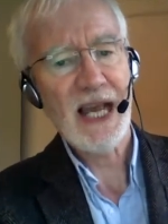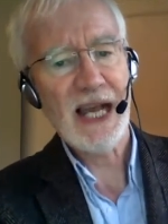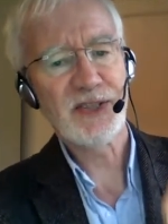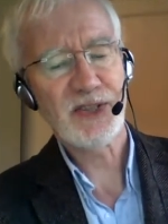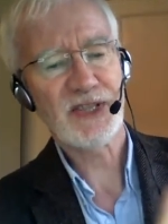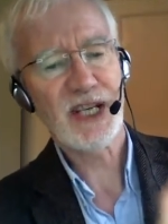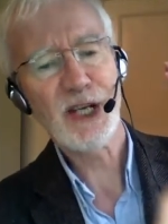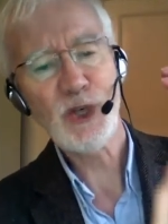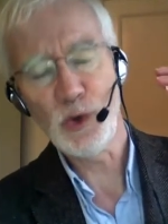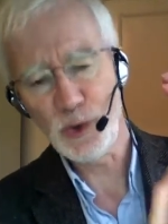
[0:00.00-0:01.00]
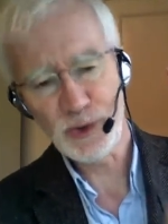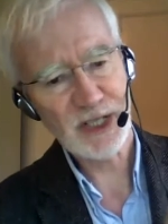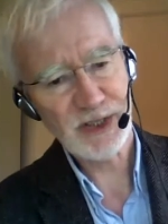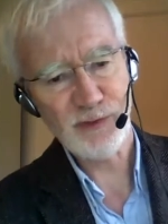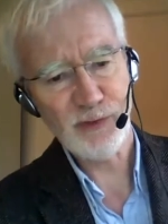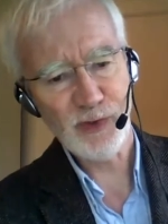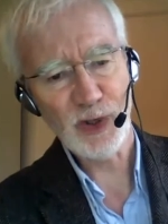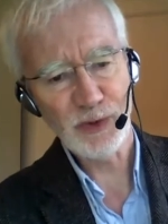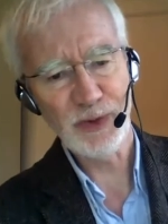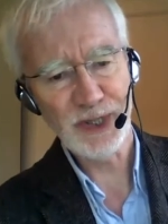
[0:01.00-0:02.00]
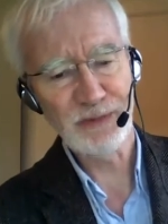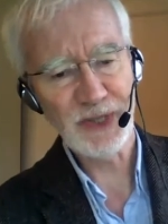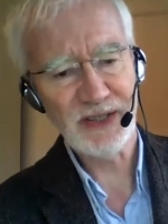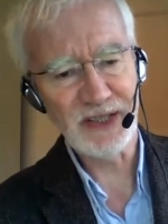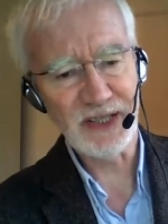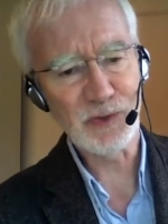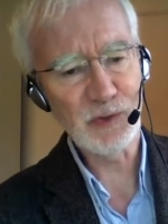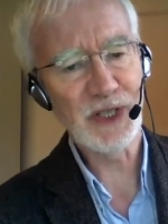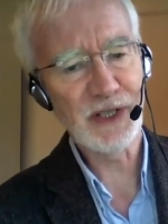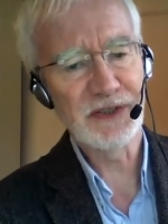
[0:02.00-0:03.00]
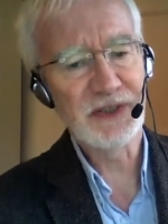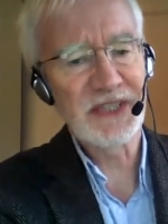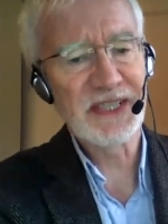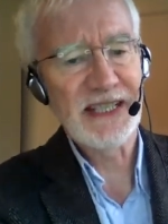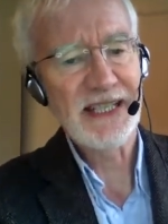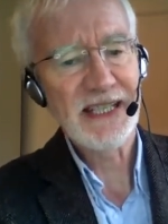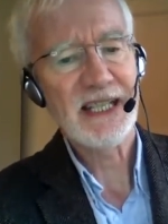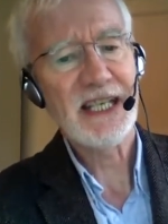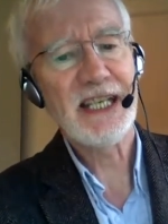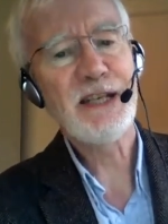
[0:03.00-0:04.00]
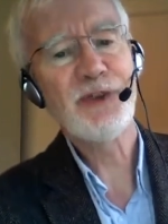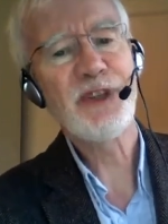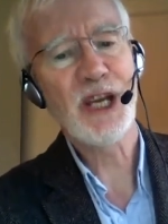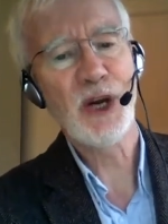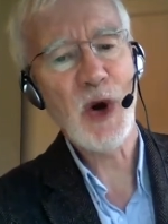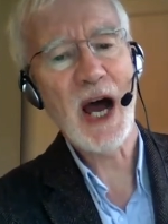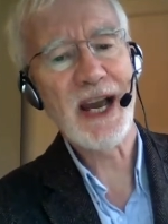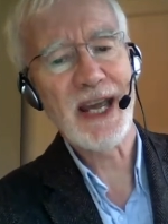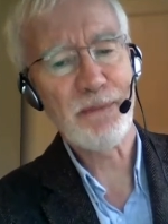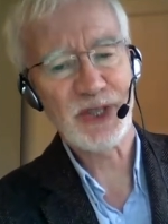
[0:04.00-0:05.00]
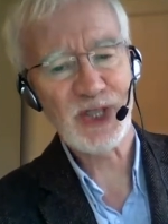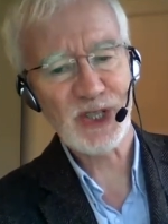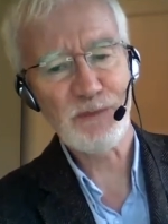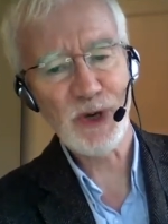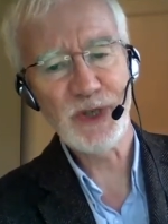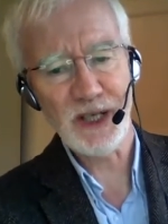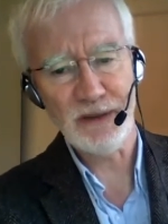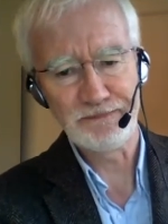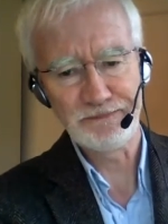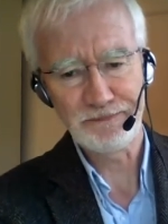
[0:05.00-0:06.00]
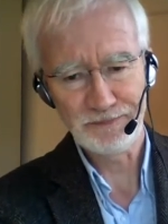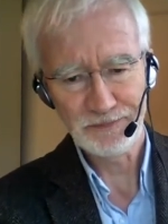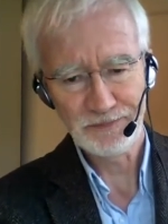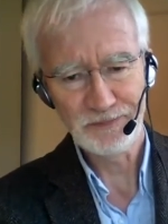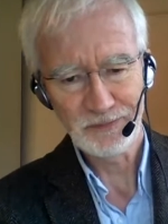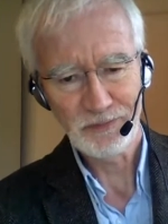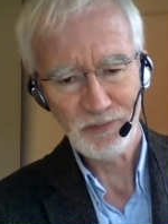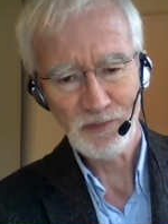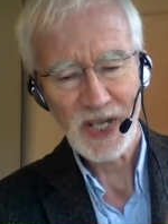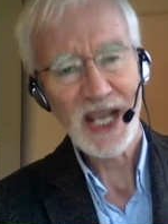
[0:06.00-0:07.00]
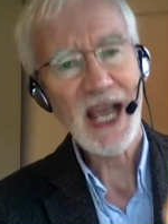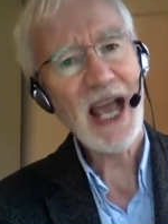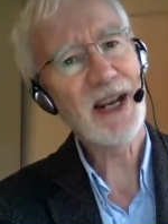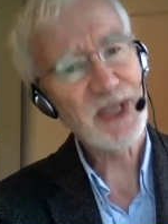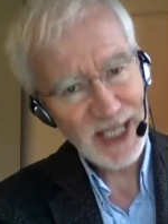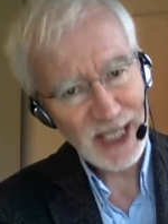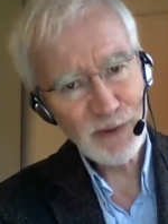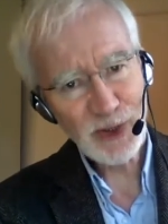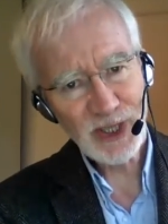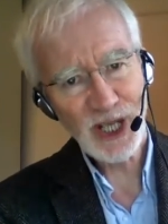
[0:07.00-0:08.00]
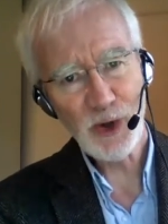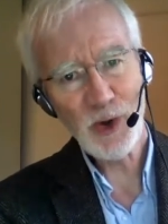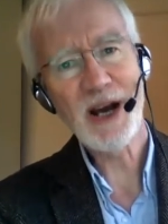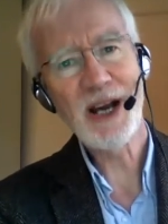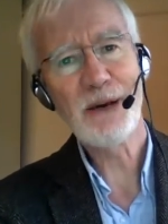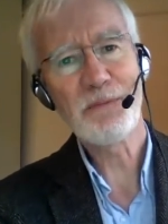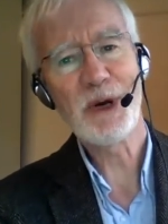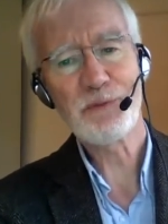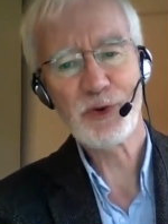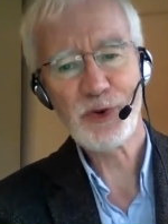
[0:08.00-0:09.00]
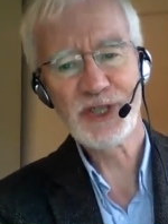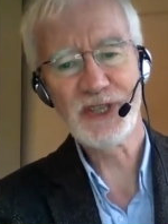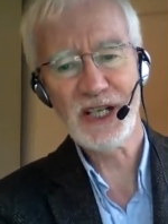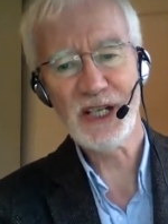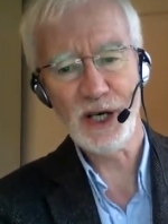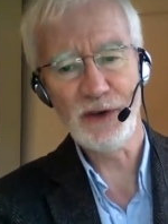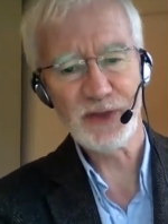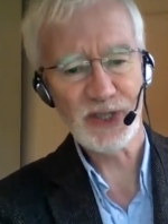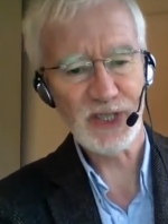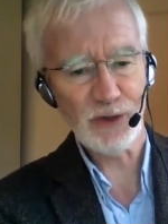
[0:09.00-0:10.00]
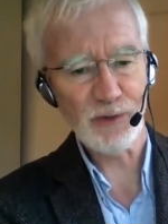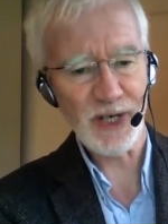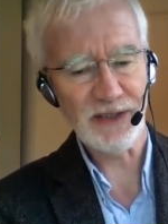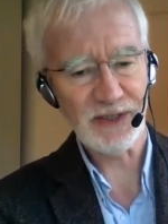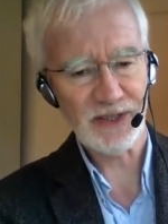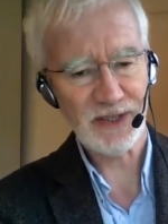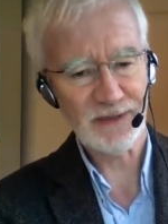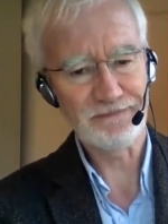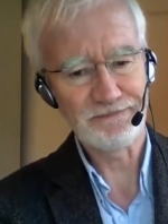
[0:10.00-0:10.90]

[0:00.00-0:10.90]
and say, or just follow with me these words: even though I am a smoker, and even though I am a prisoner of cigarettes,